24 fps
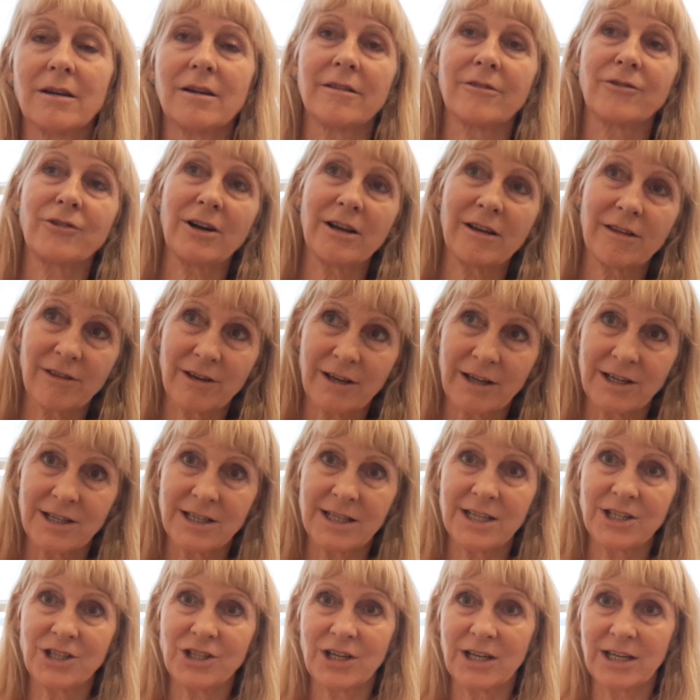strength and
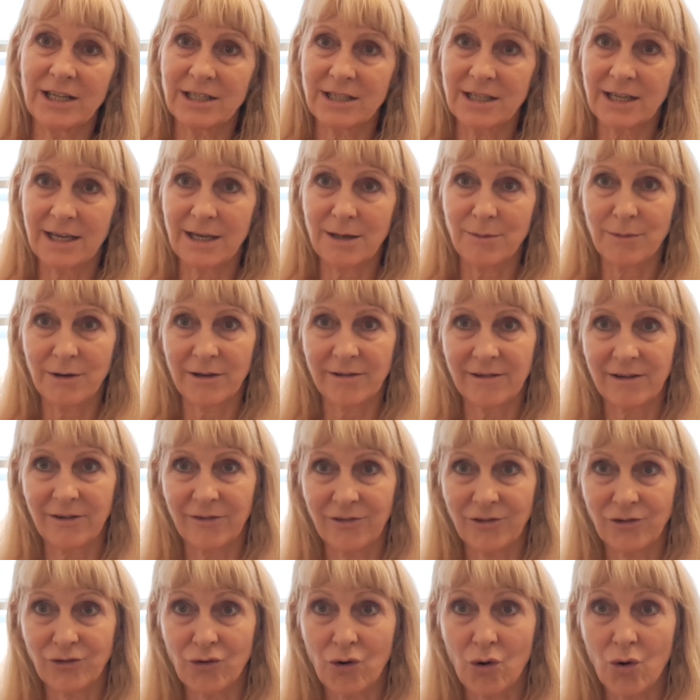conditioning to keep myself
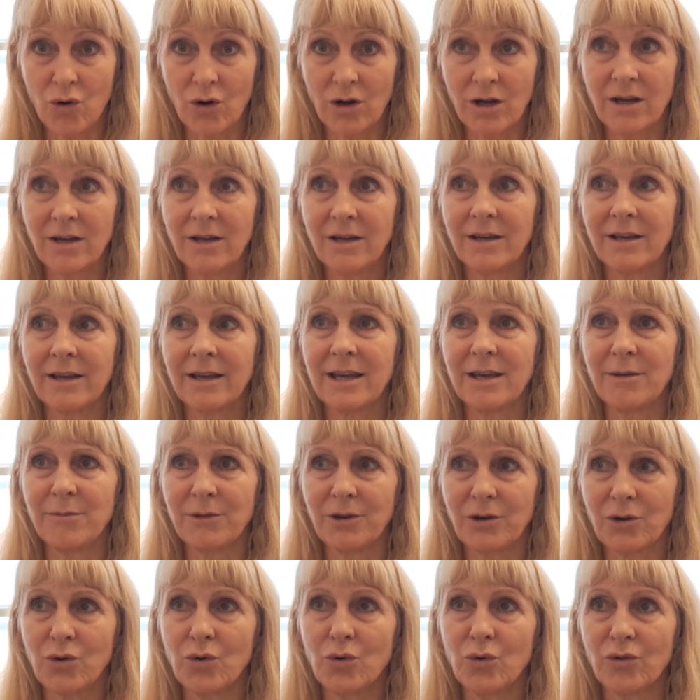strong, keep
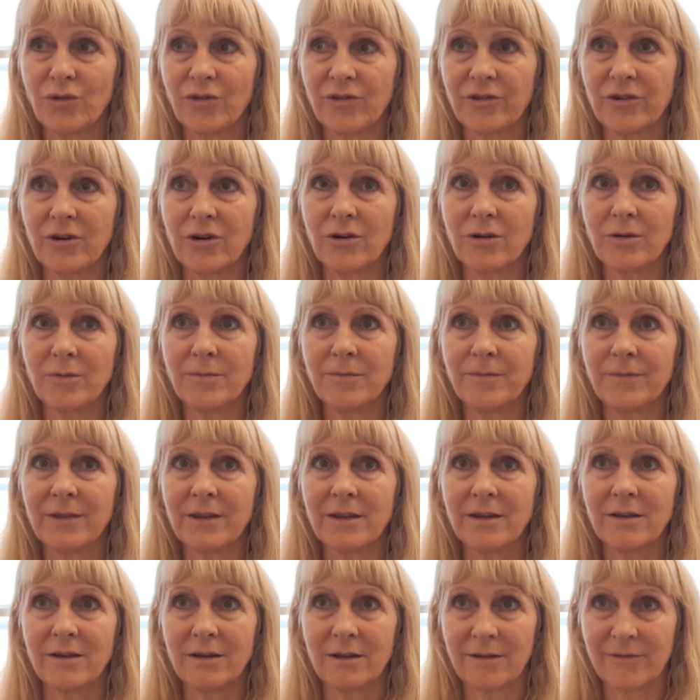the core strong.
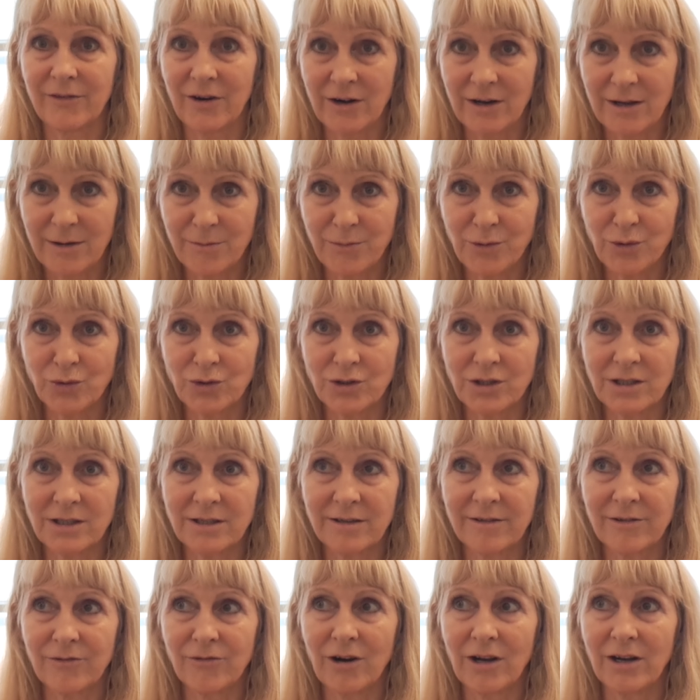It's very important
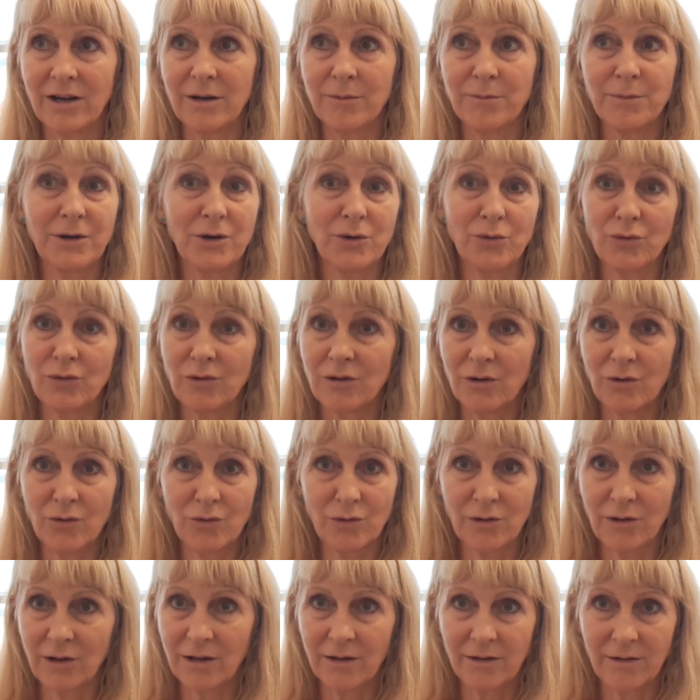as a runner, but
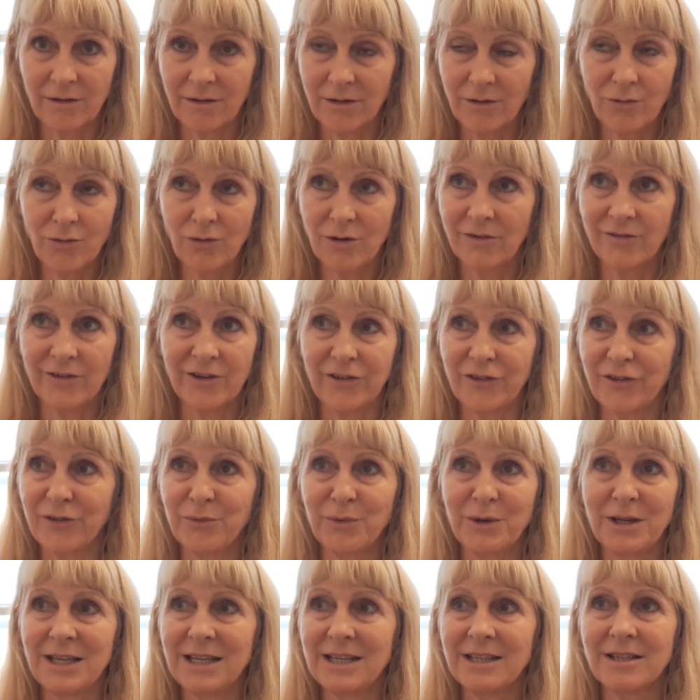all of us,
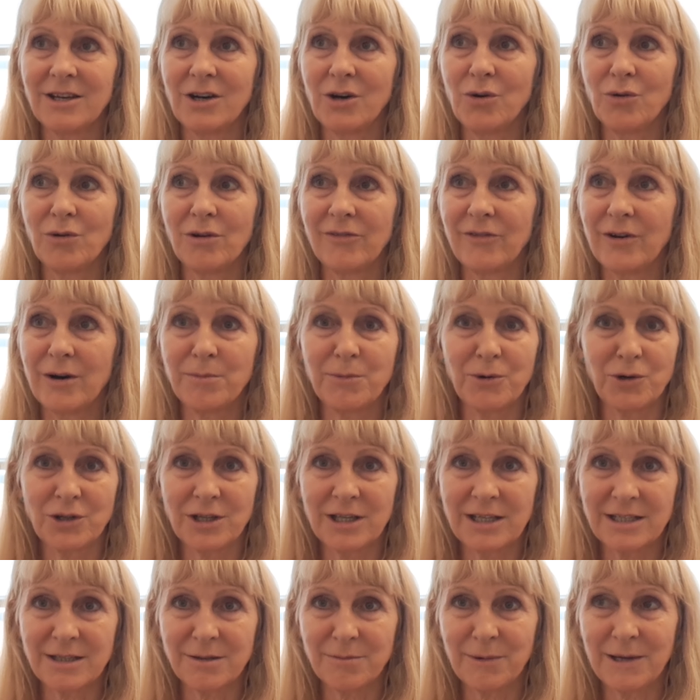we need the whole of our
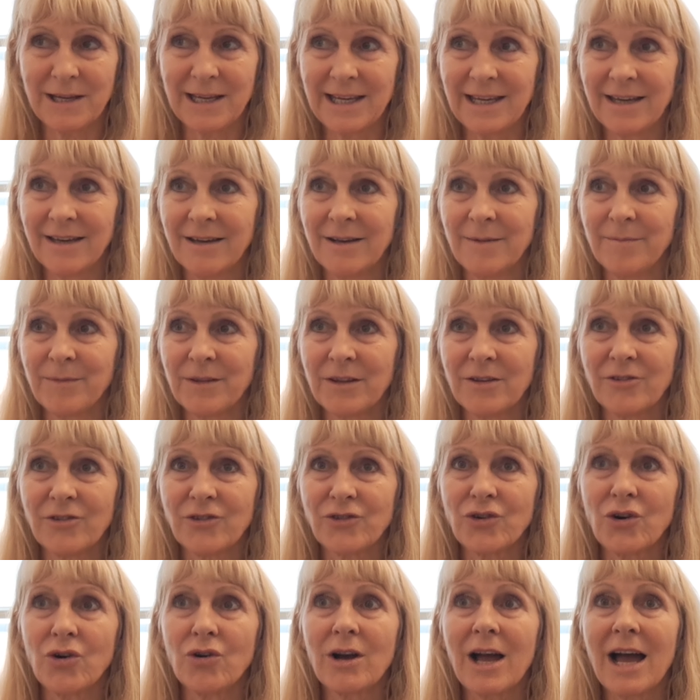body to be
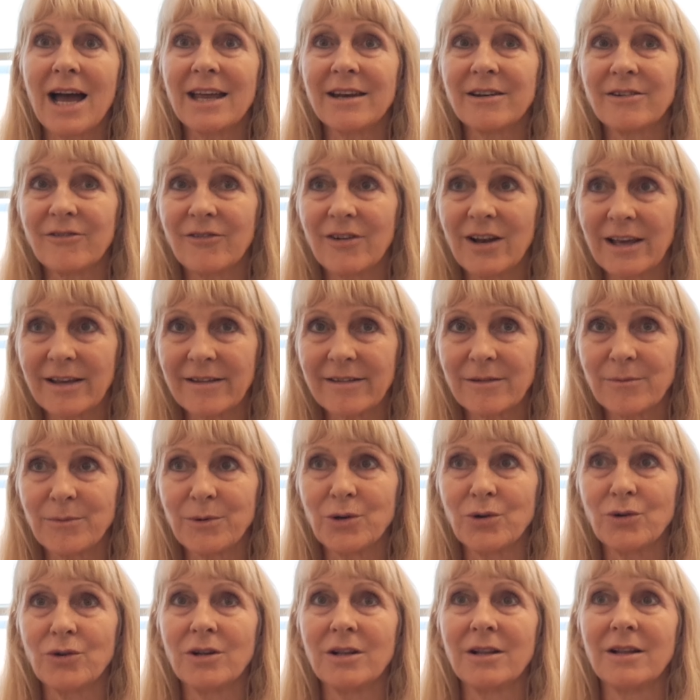strong and
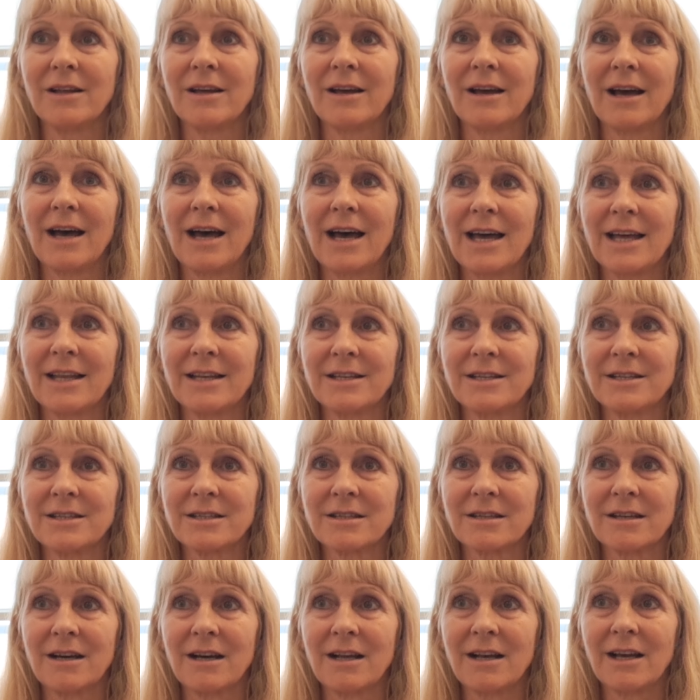flexible. And
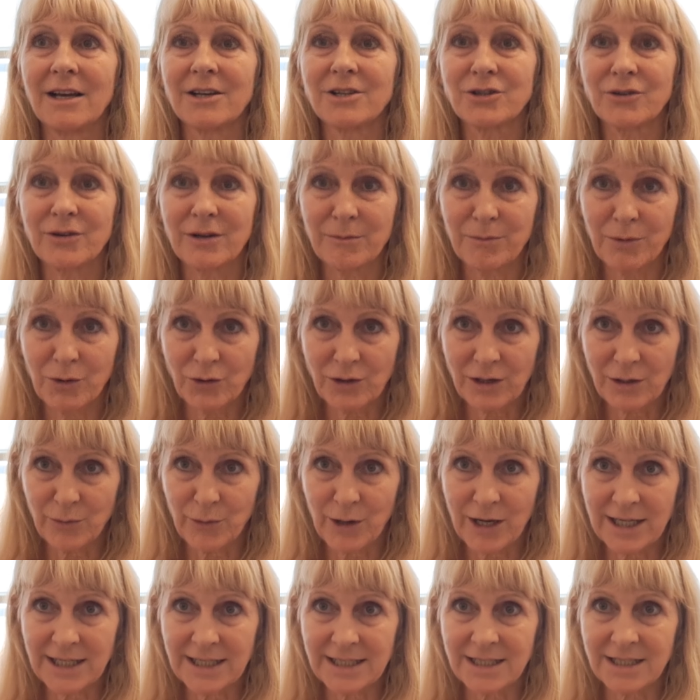I like doing body
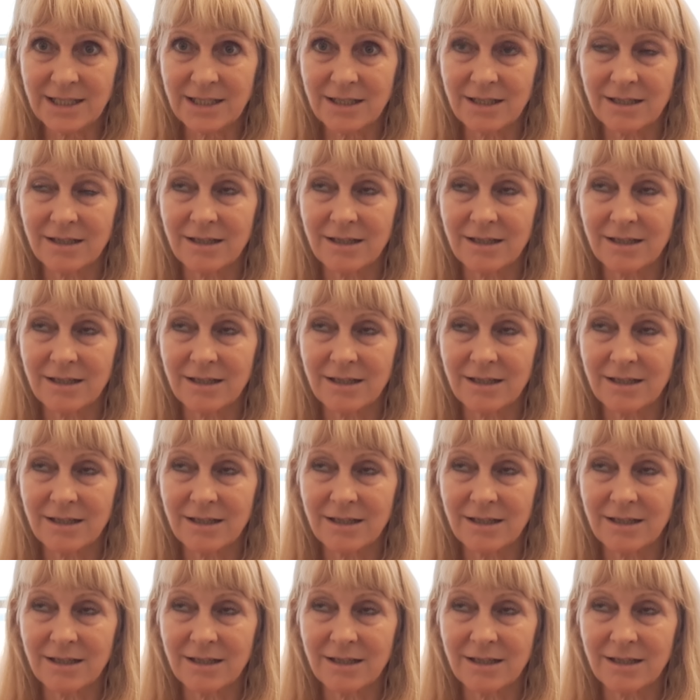weight